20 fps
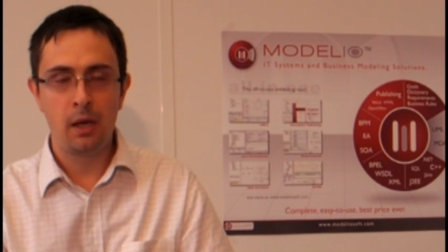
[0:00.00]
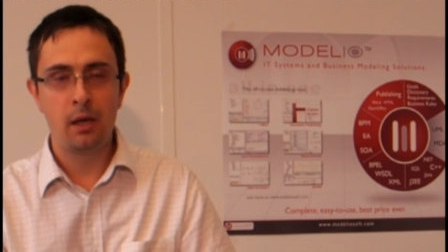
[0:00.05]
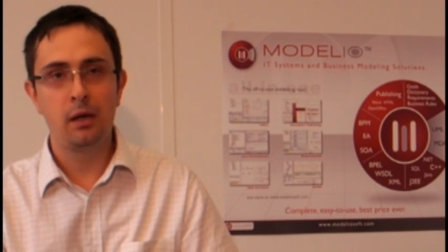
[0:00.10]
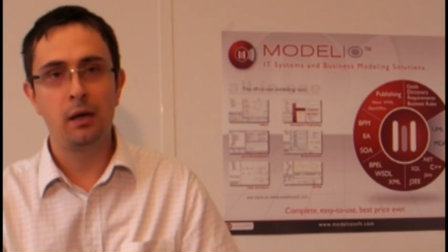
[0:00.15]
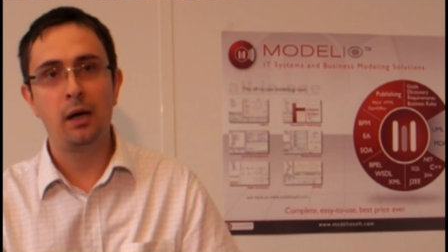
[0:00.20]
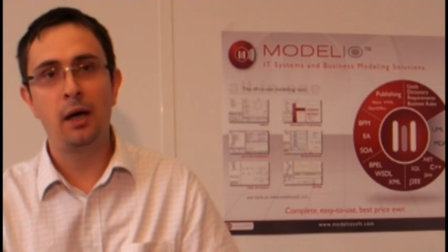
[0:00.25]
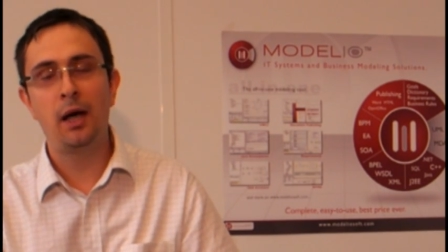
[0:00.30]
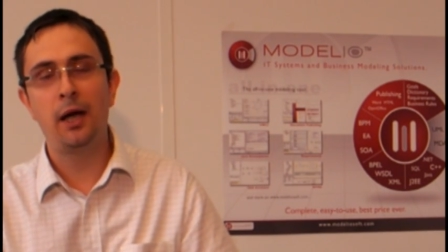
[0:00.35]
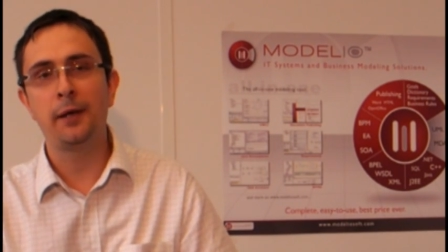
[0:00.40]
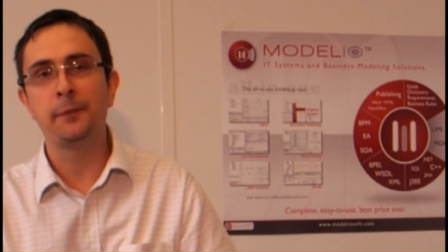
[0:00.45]

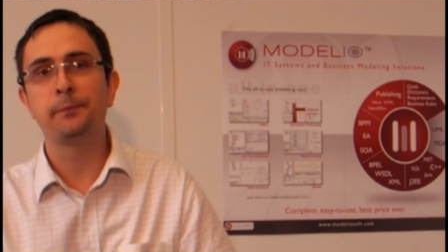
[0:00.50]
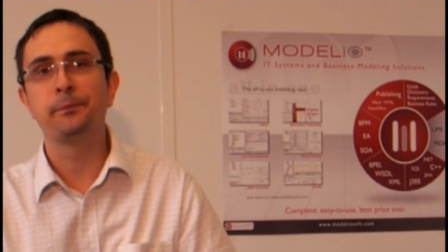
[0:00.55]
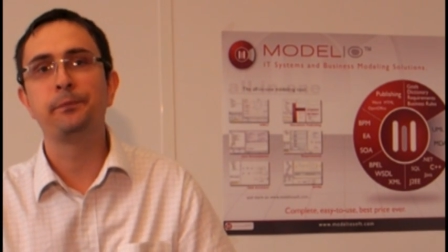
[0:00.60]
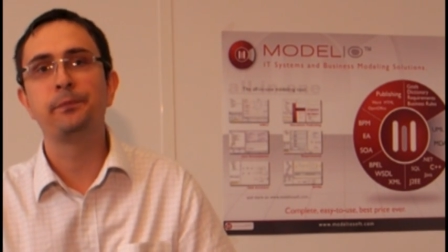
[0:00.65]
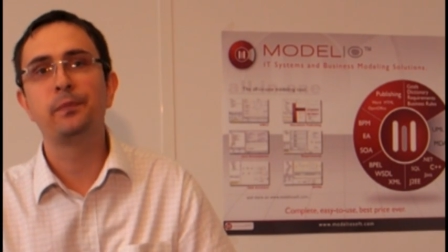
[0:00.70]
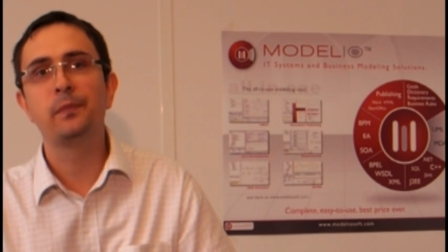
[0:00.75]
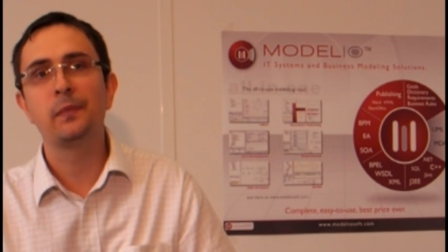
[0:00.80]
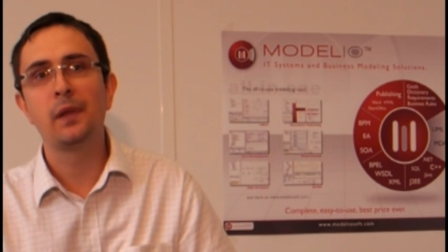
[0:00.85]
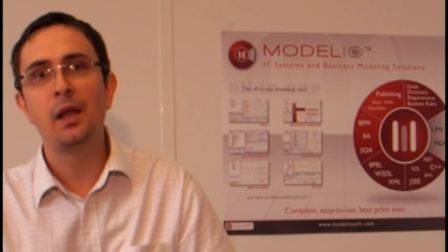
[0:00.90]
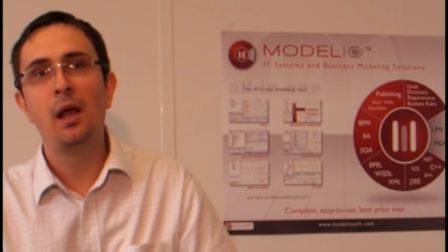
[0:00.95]
Hi,
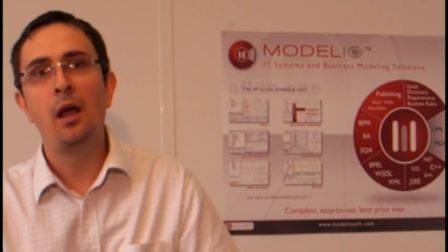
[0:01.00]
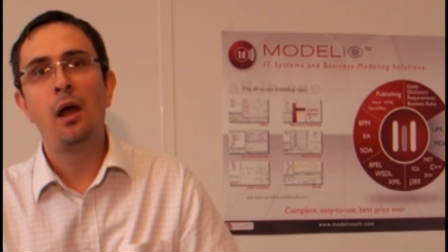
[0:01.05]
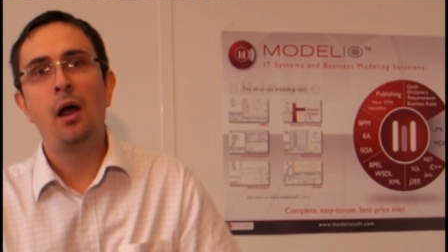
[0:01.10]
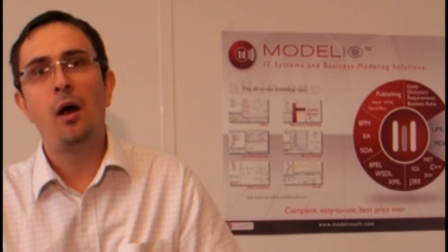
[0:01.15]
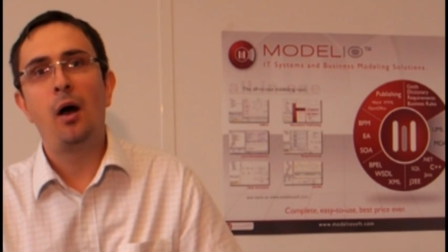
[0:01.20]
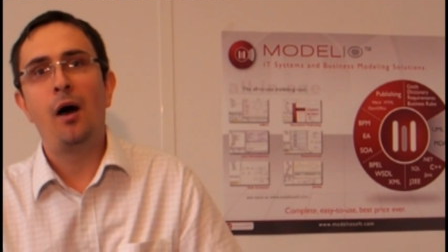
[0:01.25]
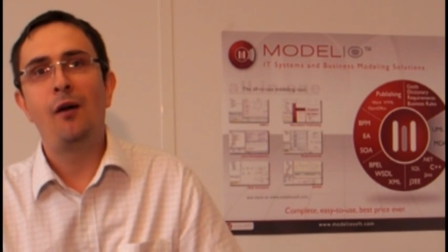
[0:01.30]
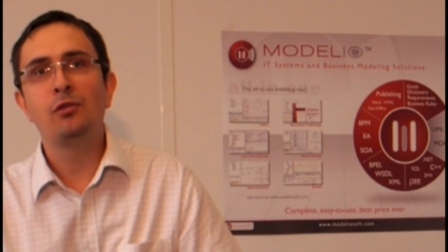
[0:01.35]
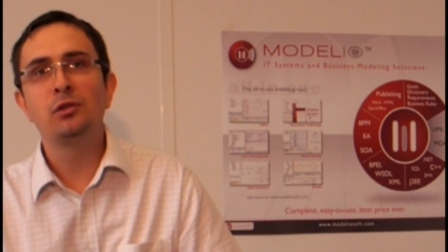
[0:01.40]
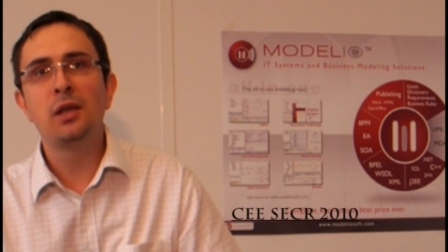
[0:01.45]

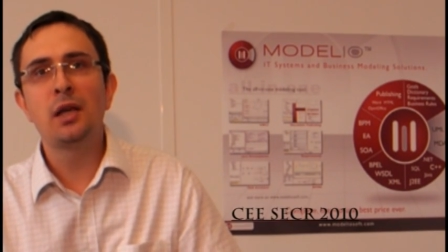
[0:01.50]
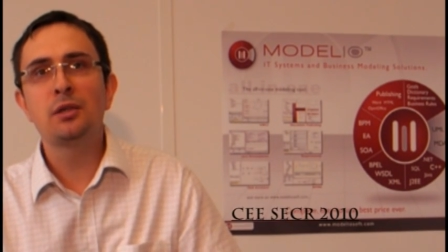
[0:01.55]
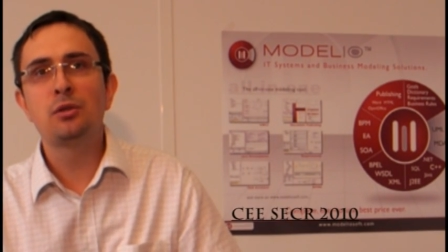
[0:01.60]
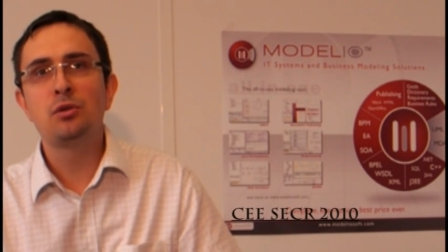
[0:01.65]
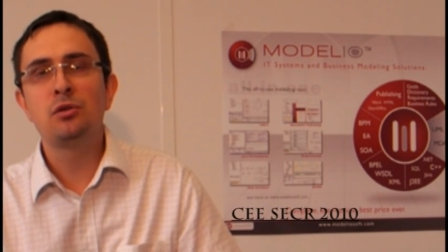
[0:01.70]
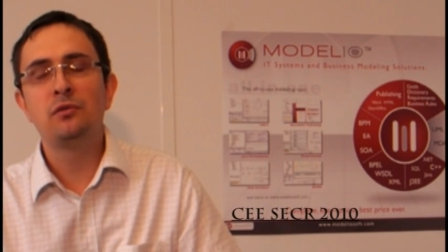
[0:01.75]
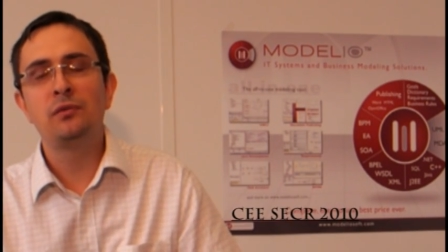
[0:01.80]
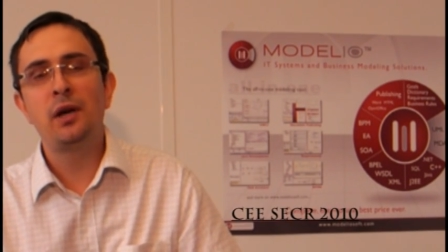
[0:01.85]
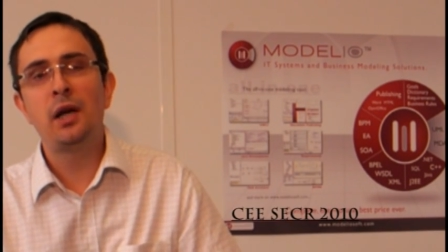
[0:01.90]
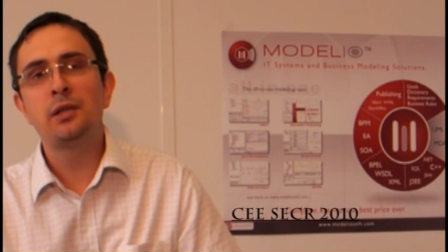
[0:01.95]
I would like to
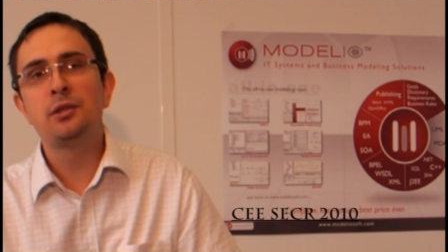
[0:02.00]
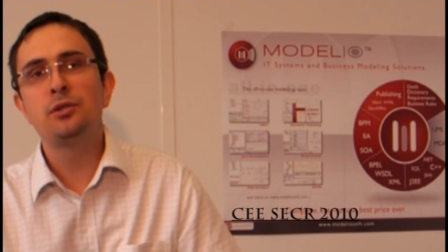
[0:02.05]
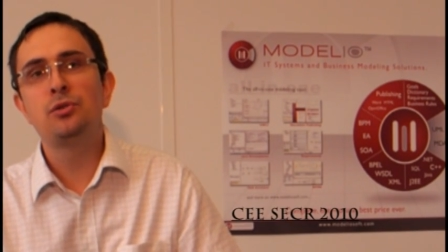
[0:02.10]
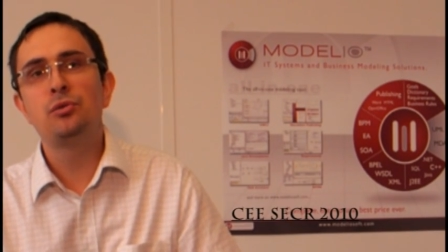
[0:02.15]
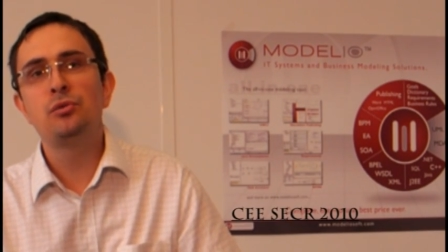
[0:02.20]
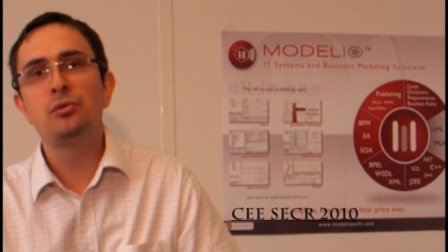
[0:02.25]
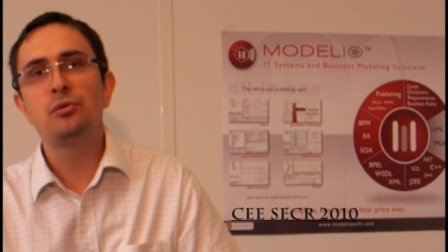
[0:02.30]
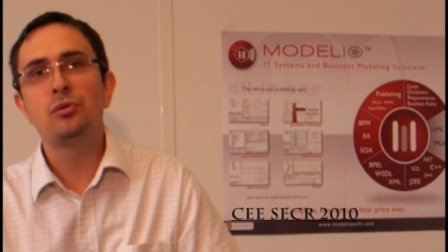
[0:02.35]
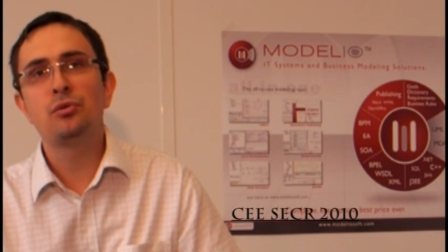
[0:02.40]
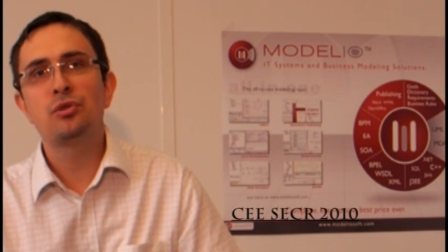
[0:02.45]
invite
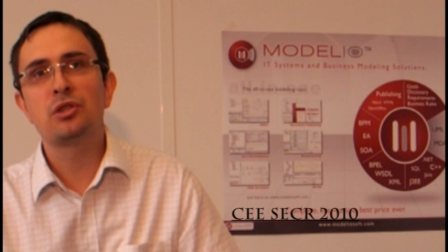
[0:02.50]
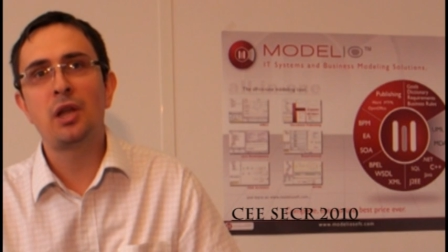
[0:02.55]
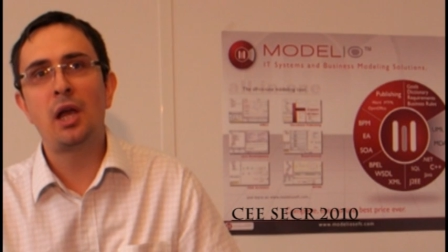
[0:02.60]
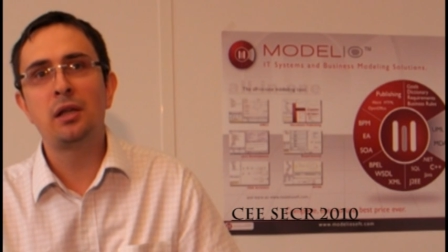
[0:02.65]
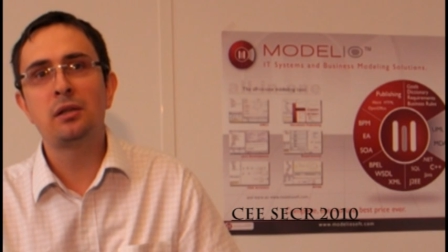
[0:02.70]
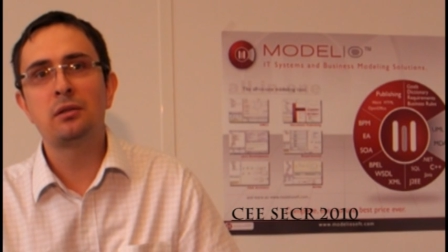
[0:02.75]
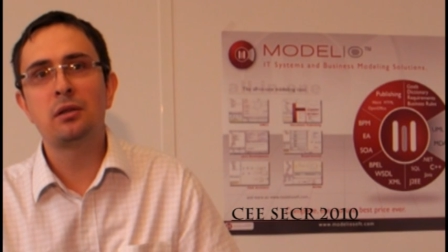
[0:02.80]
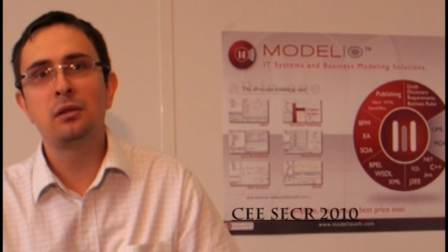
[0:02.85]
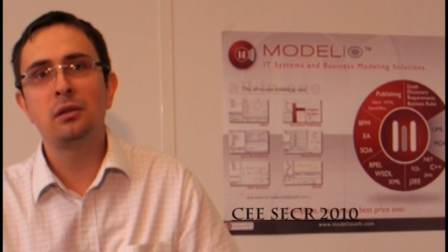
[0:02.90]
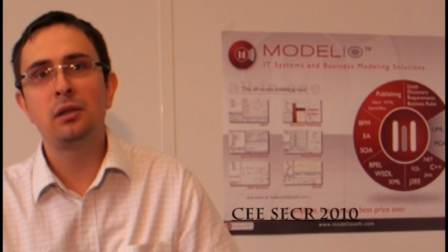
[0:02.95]
you to
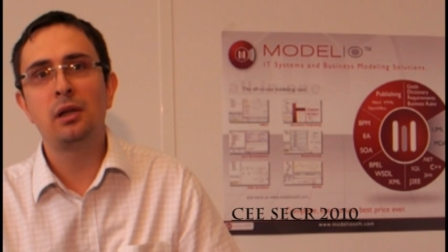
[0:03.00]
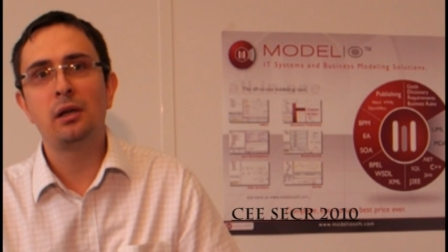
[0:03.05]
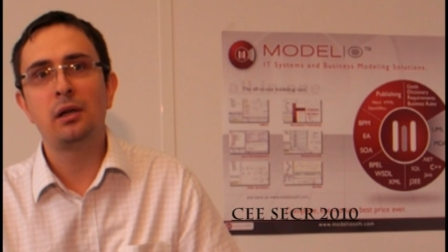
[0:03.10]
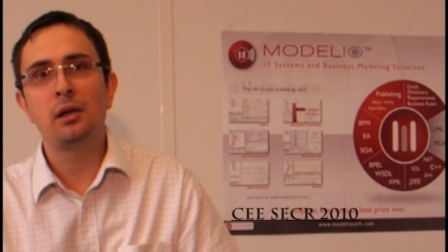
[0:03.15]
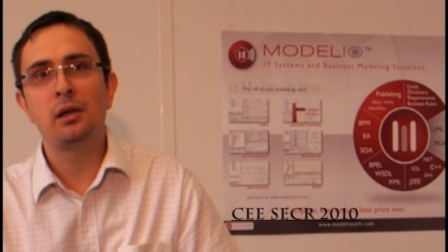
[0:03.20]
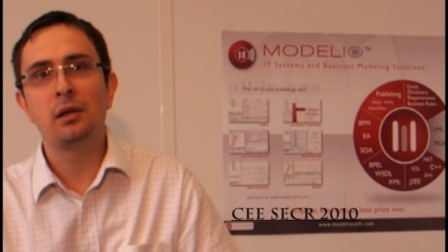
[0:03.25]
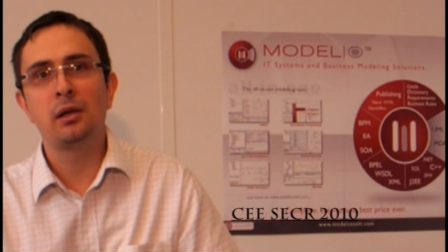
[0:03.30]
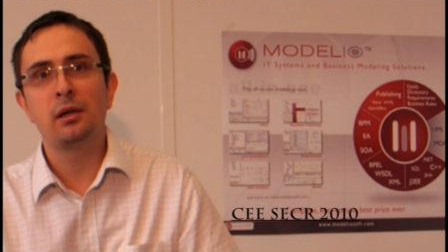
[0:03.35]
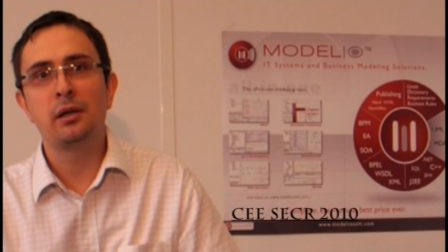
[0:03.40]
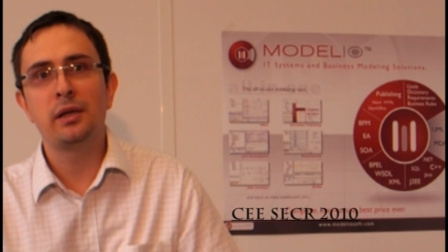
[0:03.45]
Central uh,